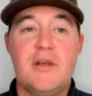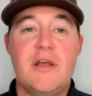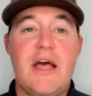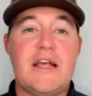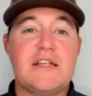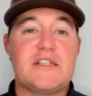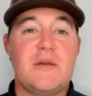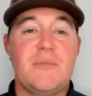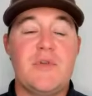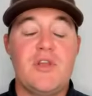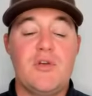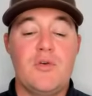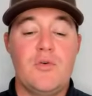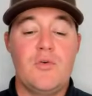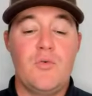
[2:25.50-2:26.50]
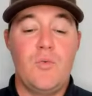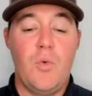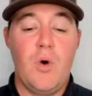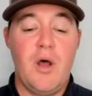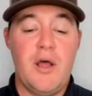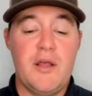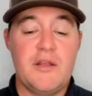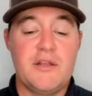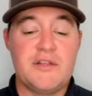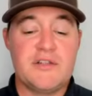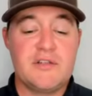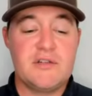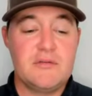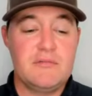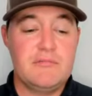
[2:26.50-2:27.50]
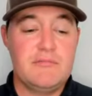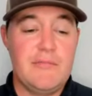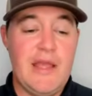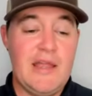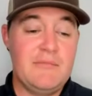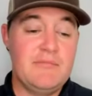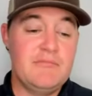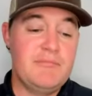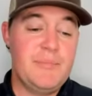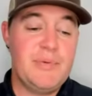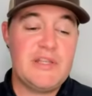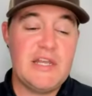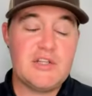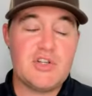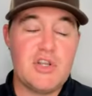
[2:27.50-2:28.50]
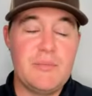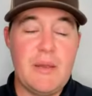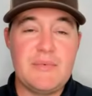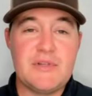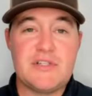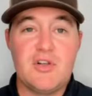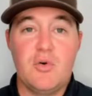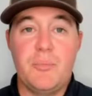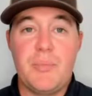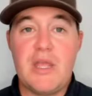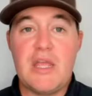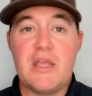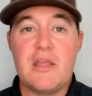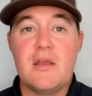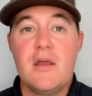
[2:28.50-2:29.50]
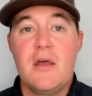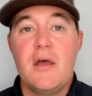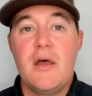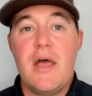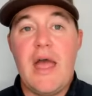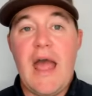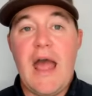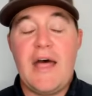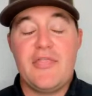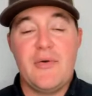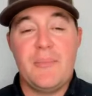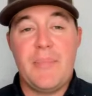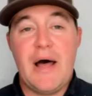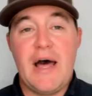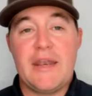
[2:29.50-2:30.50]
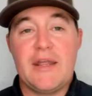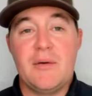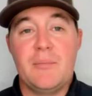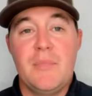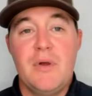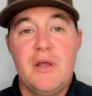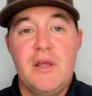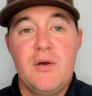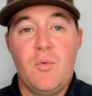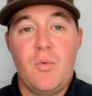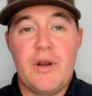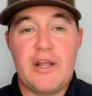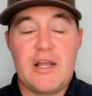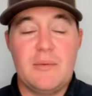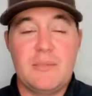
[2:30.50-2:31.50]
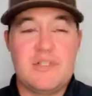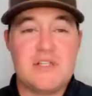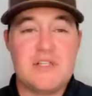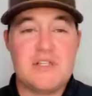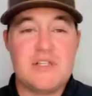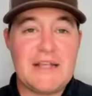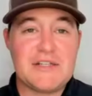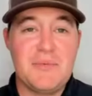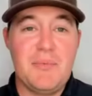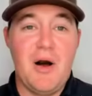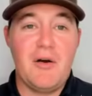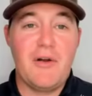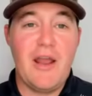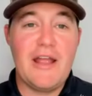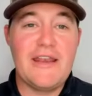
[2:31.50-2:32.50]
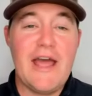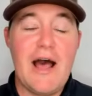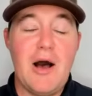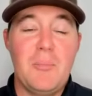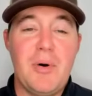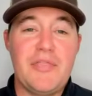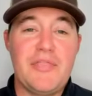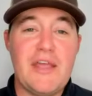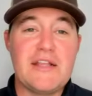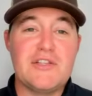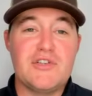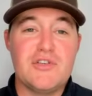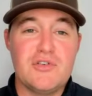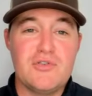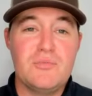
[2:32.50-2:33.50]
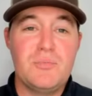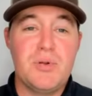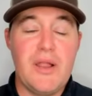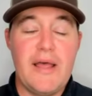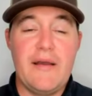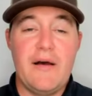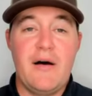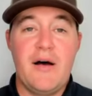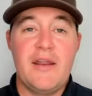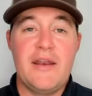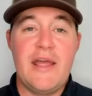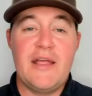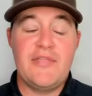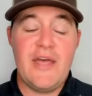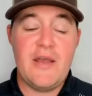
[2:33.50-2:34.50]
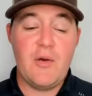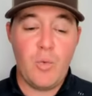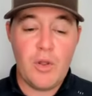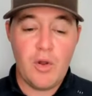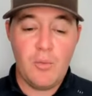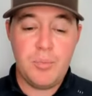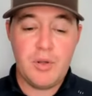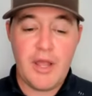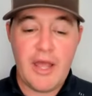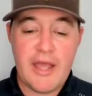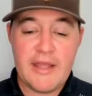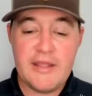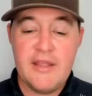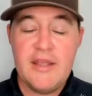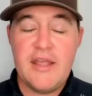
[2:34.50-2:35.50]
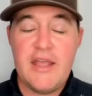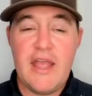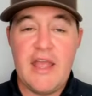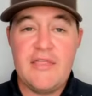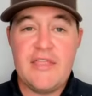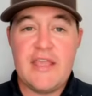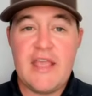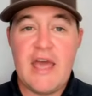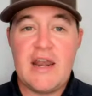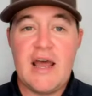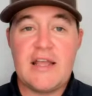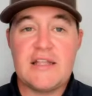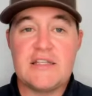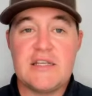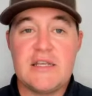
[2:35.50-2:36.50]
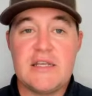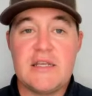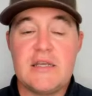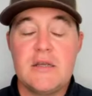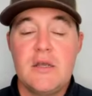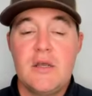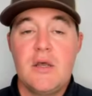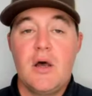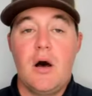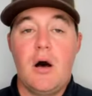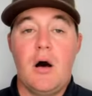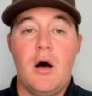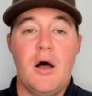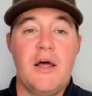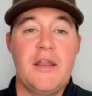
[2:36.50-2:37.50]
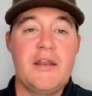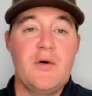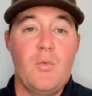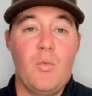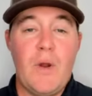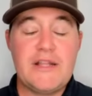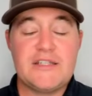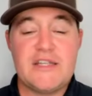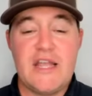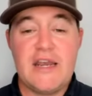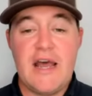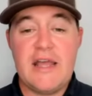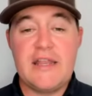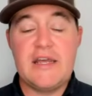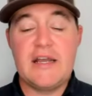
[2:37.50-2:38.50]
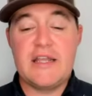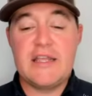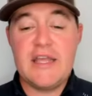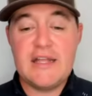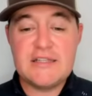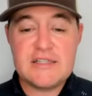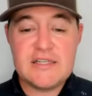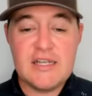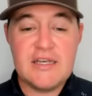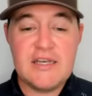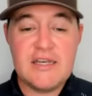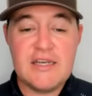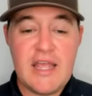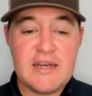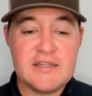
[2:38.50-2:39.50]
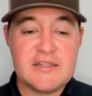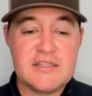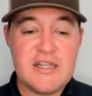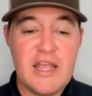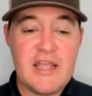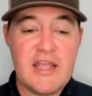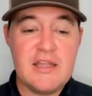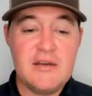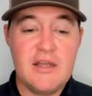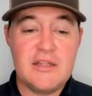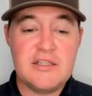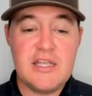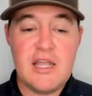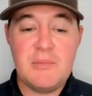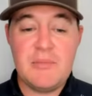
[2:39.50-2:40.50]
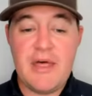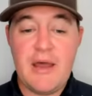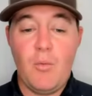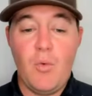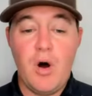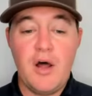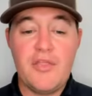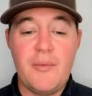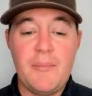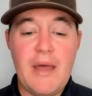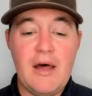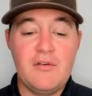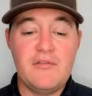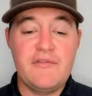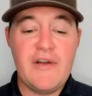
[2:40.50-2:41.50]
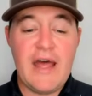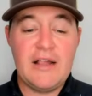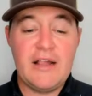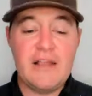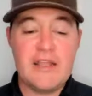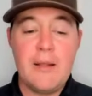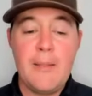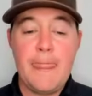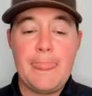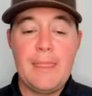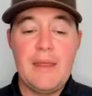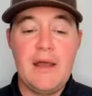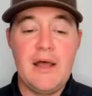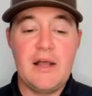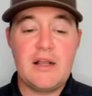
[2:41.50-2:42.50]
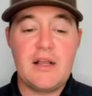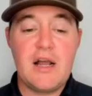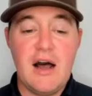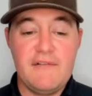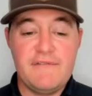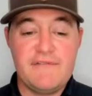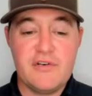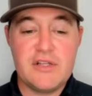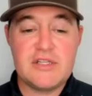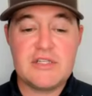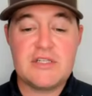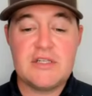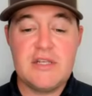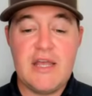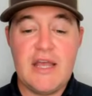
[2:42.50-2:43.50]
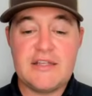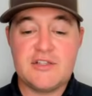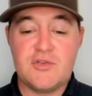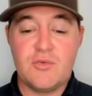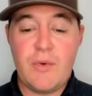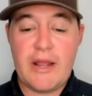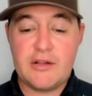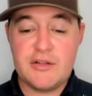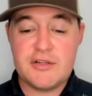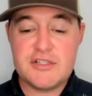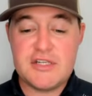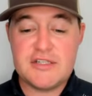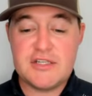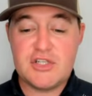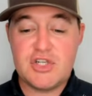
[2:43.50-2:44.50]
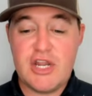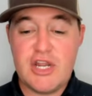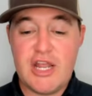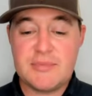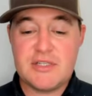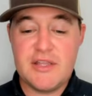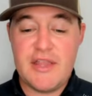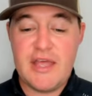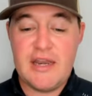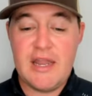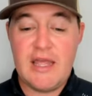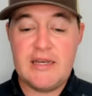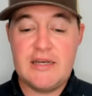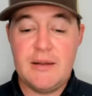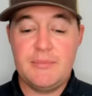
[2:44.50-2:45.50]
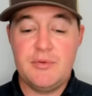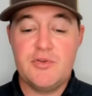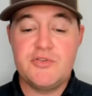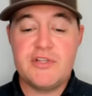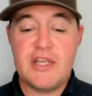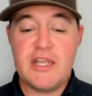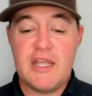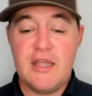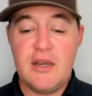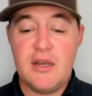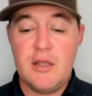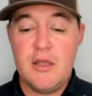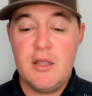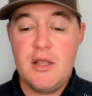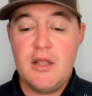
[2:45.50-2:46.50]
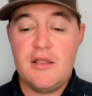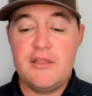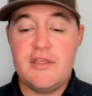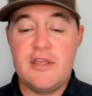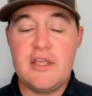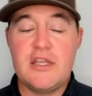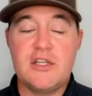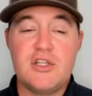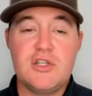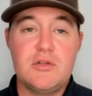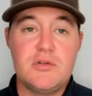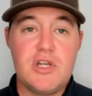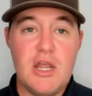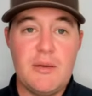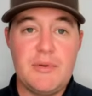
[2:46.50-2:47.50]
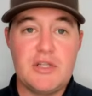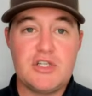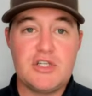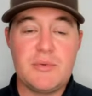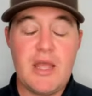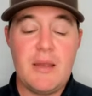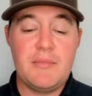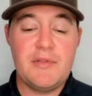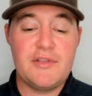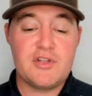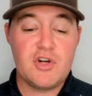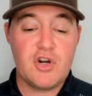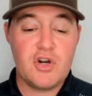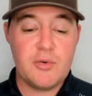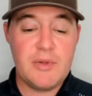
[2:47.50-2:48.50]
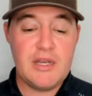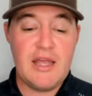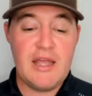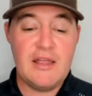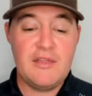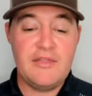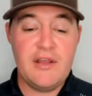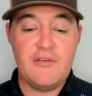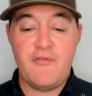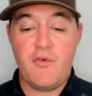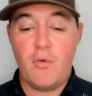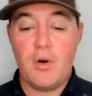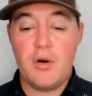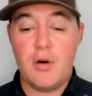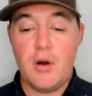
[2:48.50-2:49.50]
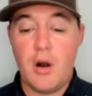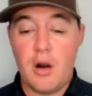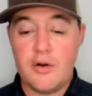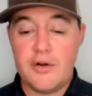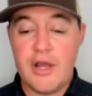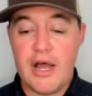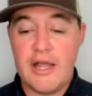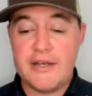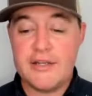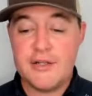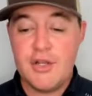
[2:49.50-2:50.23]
SMU was and potentially maybe still be at the bottom when it comes to basketball right now, but they do play on and they will play in the NIT on Wednesday night against Indiana State, a team that won the Mountain Valley uh, Conference as the regular season champs and then ended up losing in the championship of the tournament and therefore are not